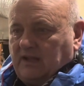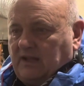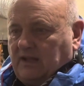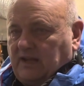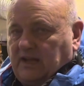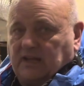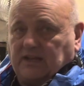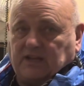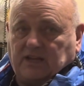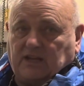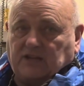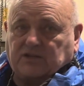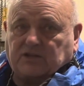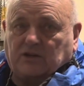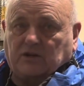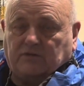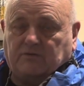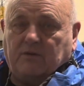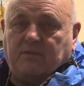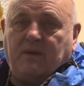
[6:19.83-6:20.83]
it's
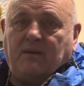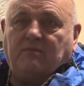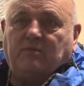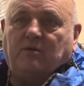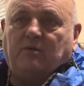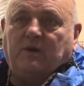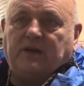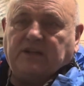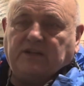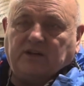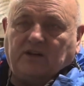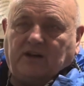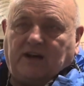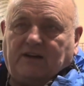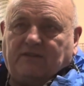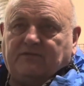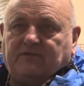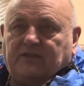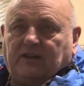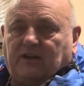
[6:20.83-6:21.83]
good. Remember, we don't
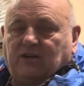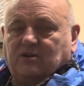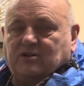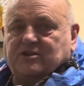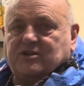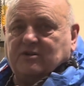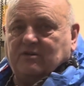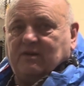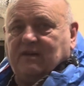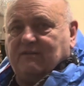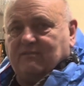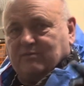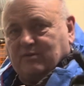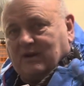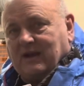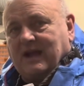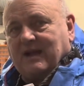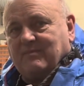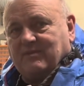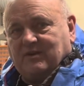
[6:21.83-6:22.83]
have the luxury of
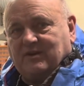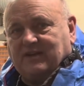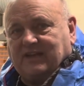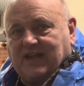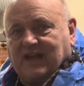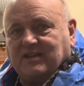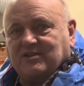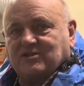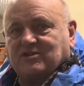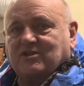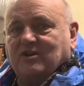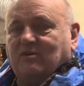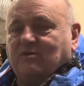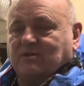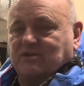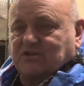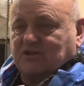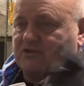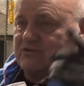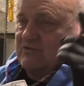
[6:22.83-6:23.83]
primer again, so
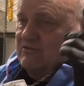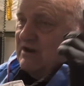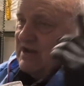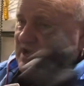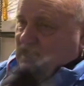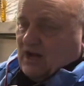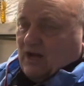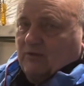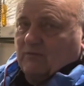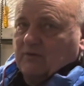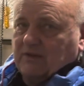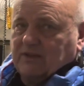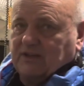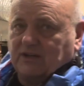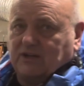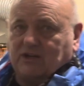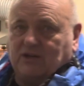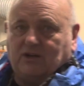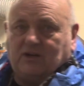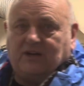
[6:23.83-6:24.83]
we're straight on with the
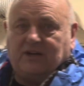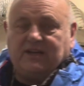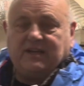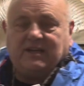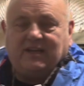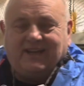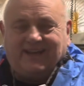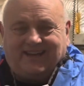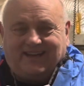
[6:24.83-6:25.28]
coating.